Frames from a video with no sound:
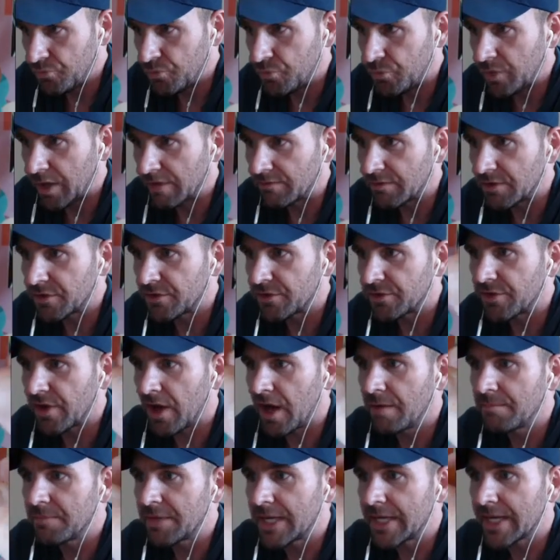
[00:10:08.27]
We have a
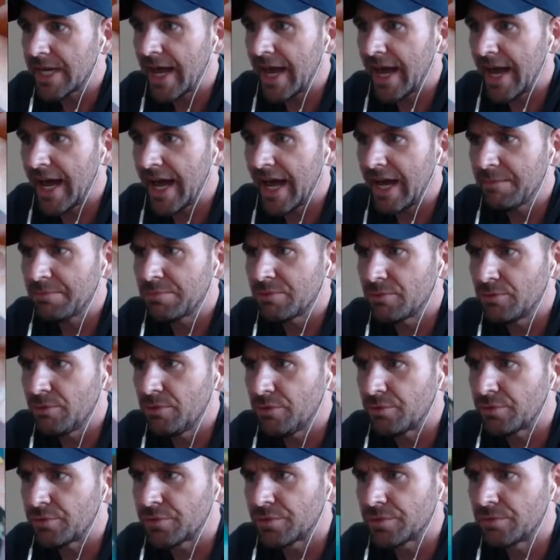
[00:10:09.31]
zombie Cap.
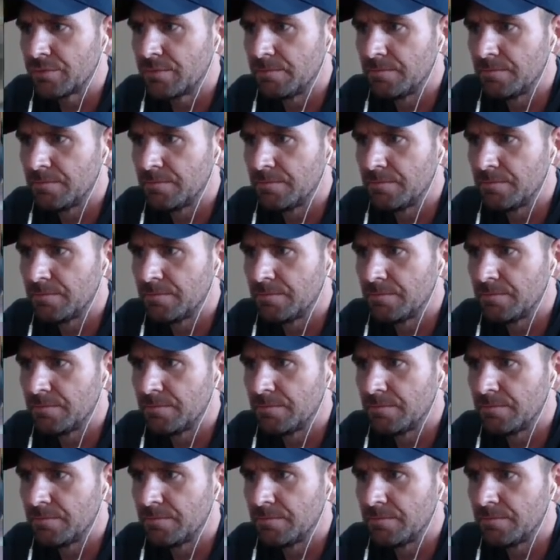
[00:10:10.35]
Oof.